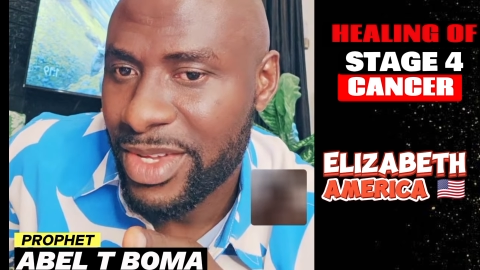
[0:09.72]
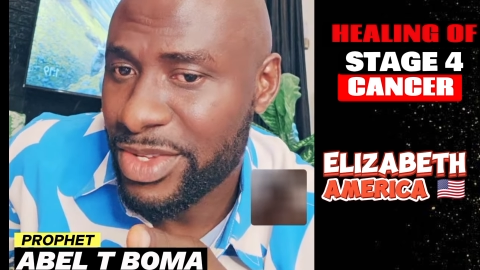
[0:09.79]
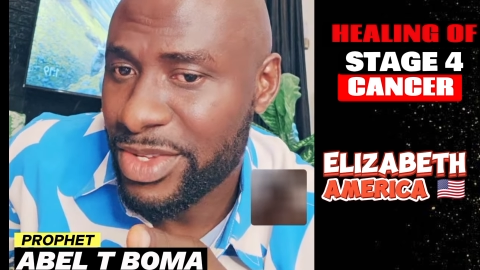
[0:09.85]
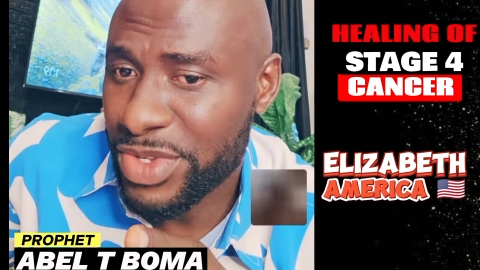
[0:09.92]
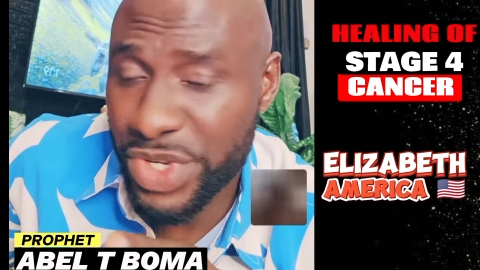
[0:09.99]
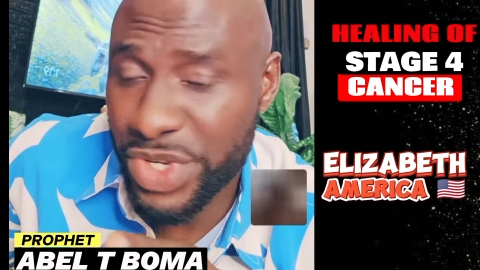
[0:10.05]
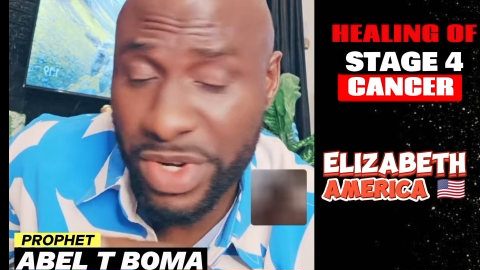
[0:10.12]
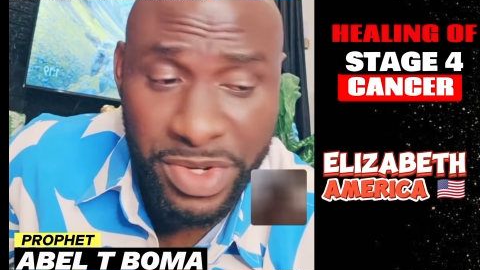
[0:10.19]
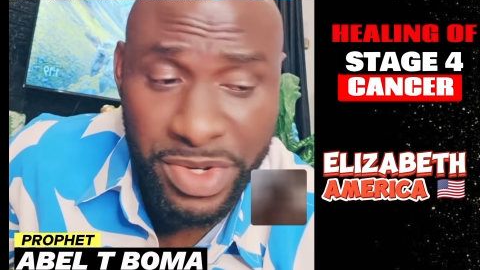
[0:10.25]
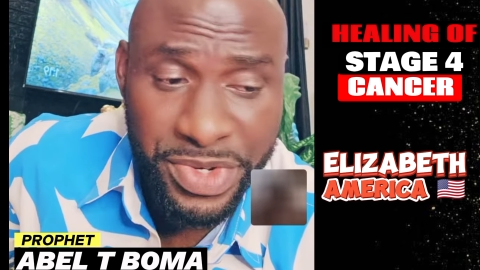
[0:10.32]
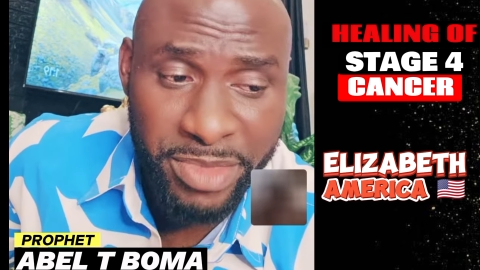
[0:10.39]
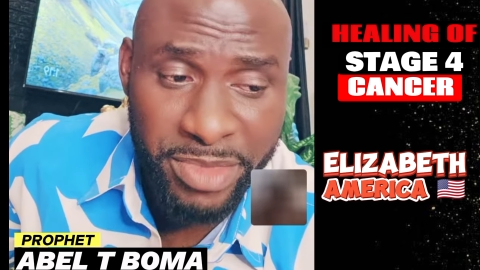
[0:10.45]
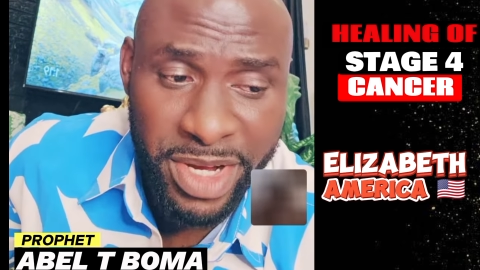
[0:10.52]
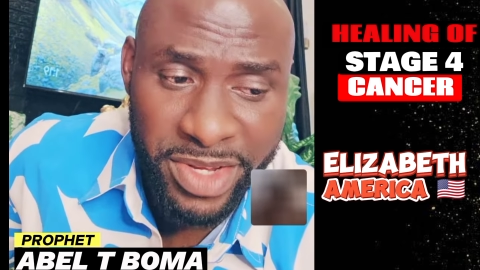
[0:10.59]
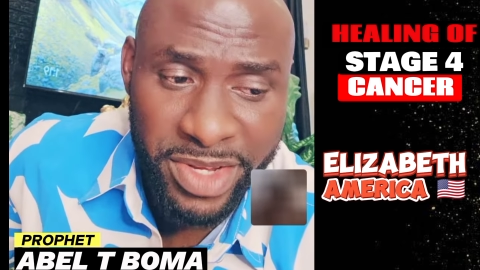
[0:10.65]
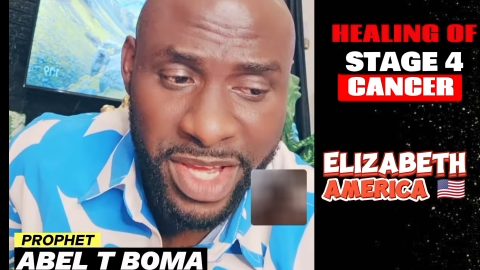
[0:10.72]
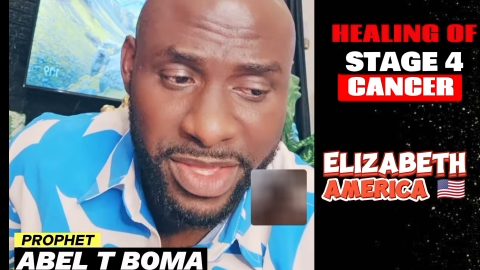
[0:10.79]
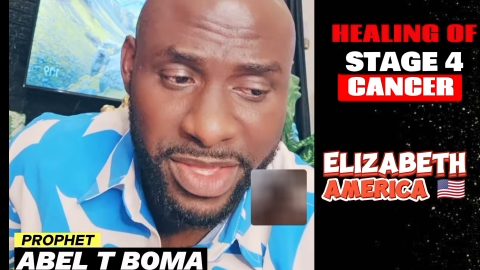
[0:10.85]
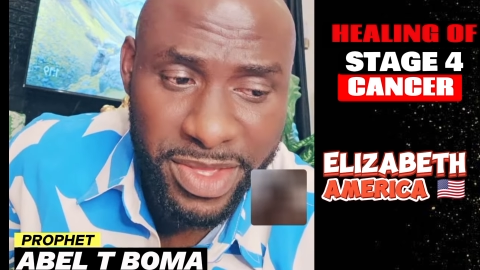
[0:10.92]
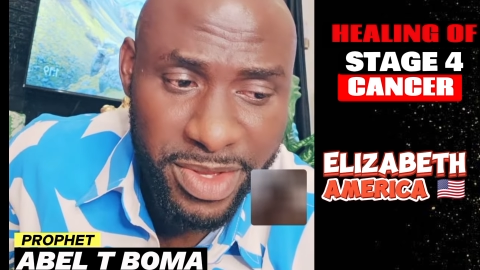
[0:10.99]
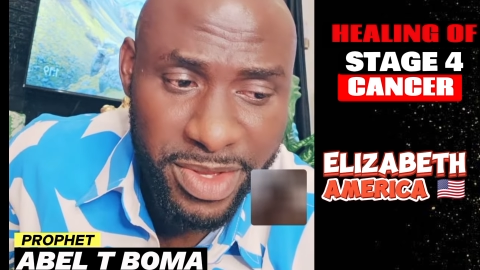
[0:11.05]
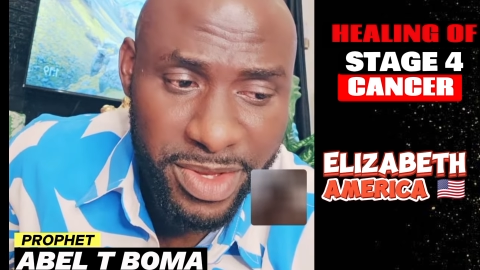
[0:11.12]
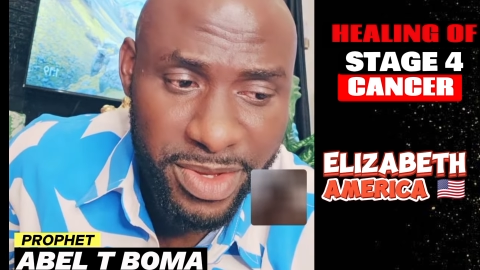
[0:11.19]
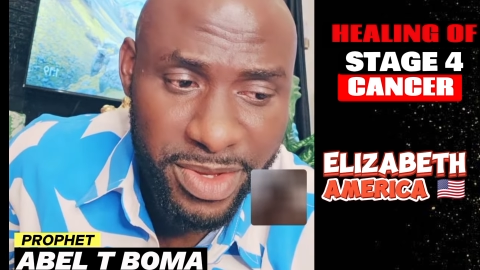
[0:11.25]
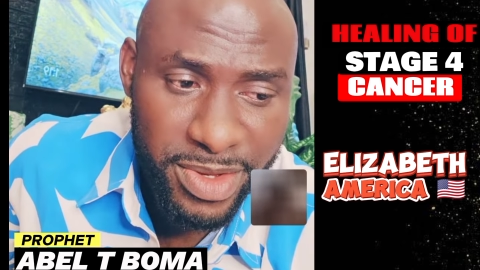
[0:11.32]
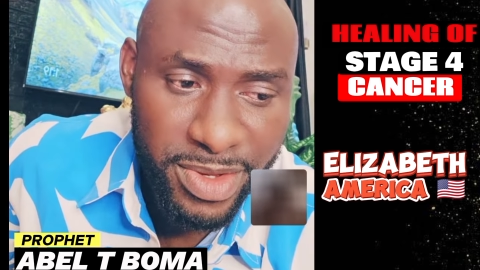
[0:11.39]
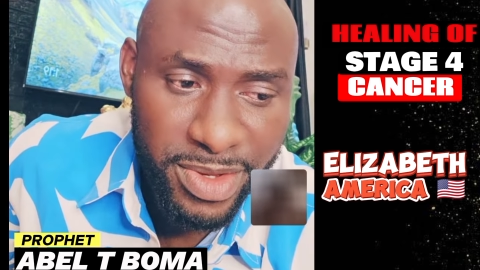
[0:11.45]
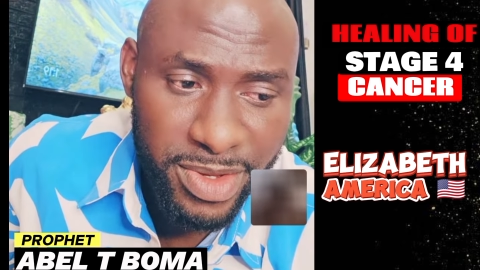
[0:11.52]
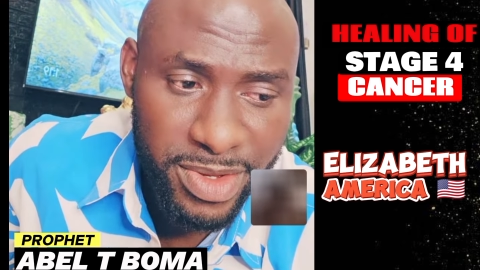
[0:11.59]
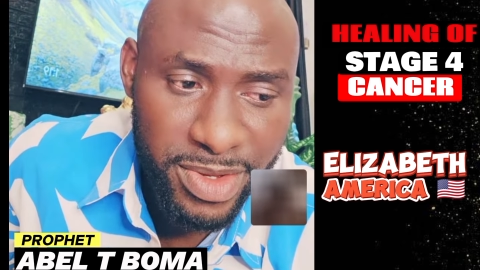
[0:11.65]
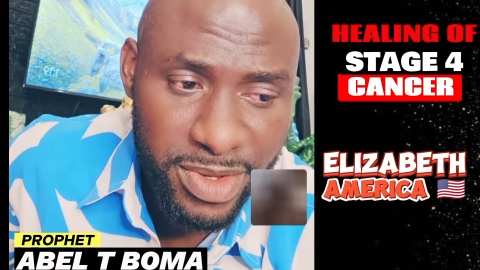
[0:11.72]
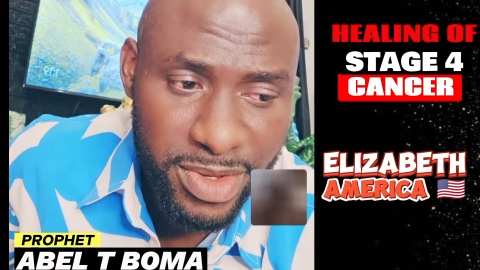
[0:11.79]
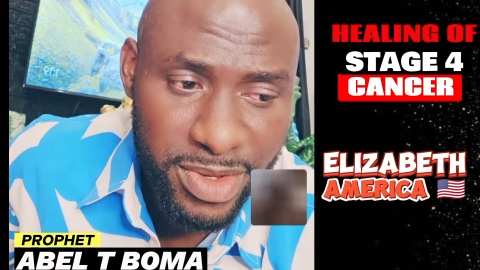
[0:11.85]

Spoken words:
You serious my about voice? It?